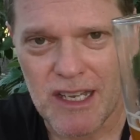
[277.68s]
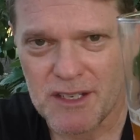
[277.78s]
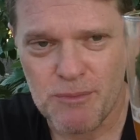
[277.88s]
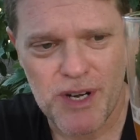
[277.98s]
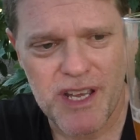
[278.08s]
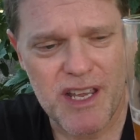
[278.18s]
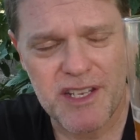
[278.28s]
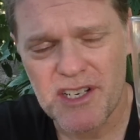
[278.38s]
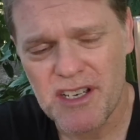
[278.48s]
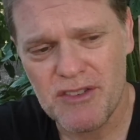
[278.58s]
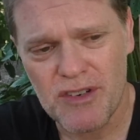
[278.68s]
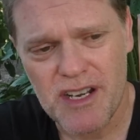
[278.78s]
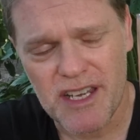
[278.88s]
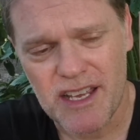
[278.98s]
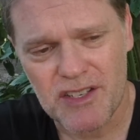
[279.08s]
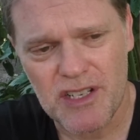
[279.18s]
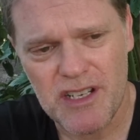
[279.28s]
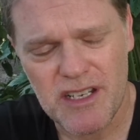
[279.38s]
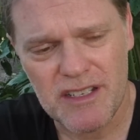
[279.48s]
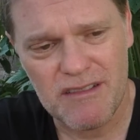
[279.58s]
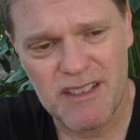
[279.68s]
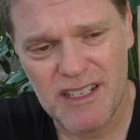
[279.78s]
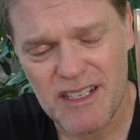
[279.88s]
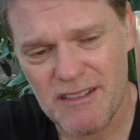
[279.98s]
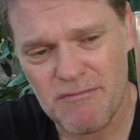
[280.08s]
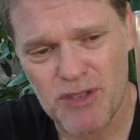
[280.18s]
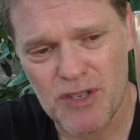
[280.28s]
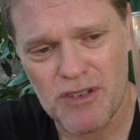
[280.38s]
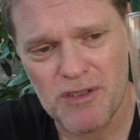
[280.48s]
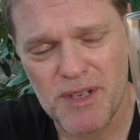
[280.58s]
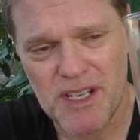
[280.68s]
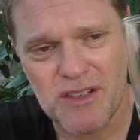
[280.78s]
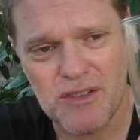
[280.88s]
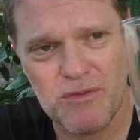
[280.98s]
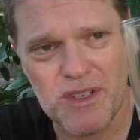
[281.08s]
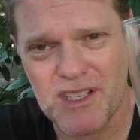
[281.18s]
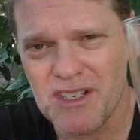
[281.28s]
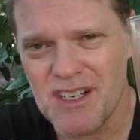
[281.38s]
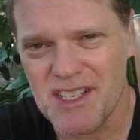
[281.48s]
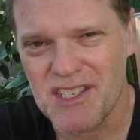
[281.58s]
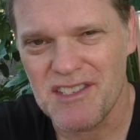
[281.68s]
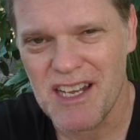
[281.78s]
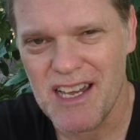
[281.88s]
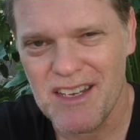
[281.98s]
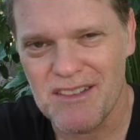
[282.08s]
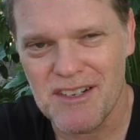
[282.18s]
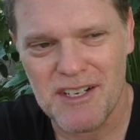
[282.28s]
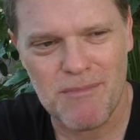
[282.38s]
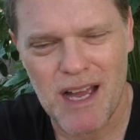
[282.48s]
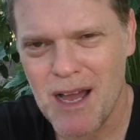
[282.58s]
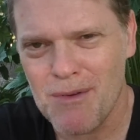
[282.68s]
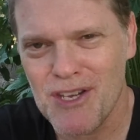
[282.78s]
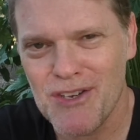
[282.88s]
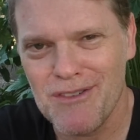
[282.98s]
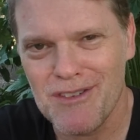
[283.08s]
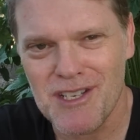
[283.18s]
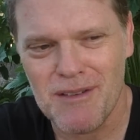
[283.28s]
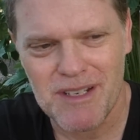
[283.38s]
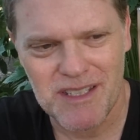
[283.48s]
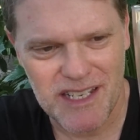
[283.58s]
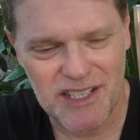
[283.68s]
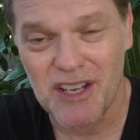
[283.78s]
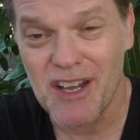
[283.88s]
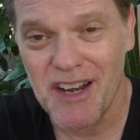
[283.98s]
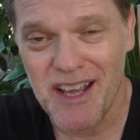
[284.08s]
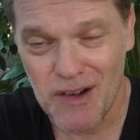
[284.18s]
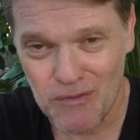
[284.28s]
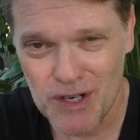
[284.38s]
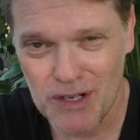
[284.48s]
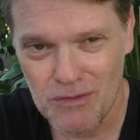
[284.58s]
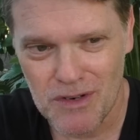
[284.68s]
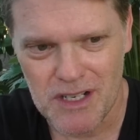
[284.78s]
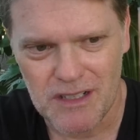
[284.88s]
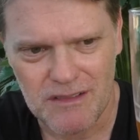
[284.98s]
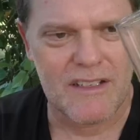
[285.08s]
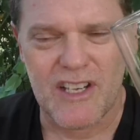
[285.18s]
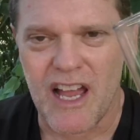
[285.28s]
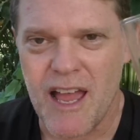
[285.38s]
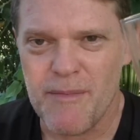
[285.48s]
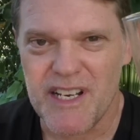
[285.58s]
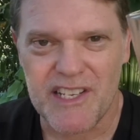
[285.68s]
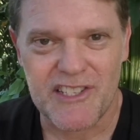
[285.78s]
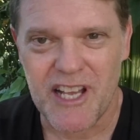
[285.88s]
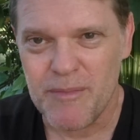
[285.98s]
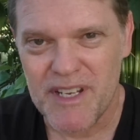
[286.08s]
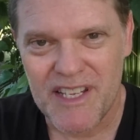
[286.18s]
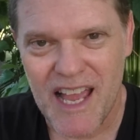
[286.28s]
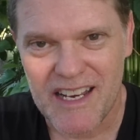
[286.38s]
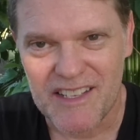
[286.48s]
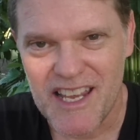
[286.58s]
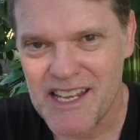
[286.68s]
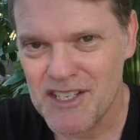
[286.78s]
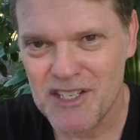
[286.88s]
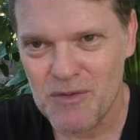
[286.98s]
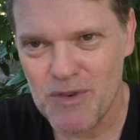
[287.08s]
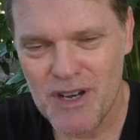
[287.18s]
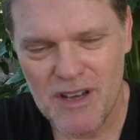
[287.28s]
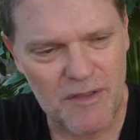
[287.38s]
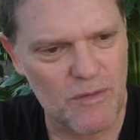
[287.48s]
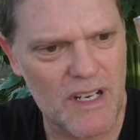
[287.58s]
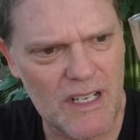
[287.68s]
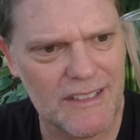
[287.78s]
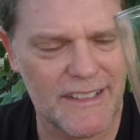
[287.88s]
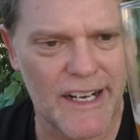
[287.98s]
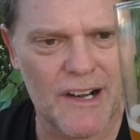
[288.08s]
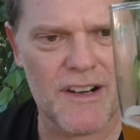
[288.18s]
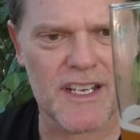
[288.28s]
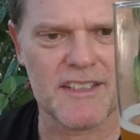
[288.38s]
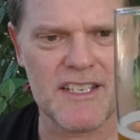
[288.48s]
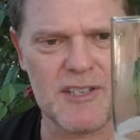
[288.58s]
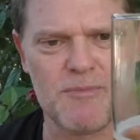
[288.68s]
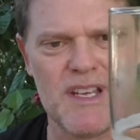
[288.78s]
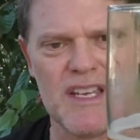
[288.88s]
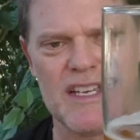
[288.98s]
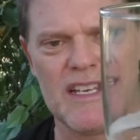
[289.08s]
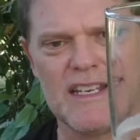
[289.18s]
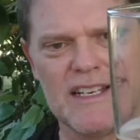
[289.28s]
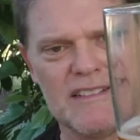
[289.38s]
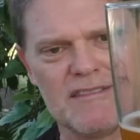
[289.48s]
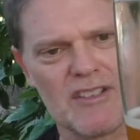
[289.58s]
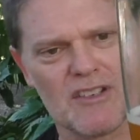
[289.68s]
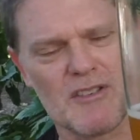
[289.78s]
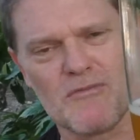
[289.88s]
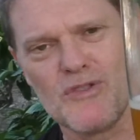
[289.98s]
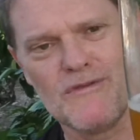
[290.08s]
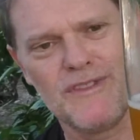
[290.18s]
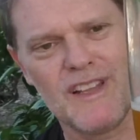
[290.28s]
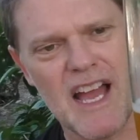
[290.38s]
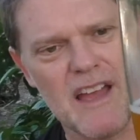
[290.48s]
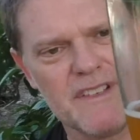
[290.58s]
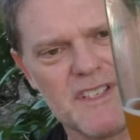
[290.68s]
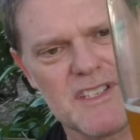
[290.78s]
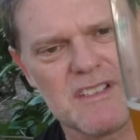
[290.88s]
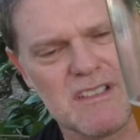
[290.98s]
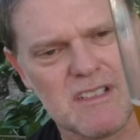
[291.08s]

It's pretty easy to drink actually, and I'm sure it'd be good with a nice steak or at a barbecue or something. These would go down real well. So how many Stubbies out of 10 is it worth? Well, I reckon this beer here, it's got some good flavours.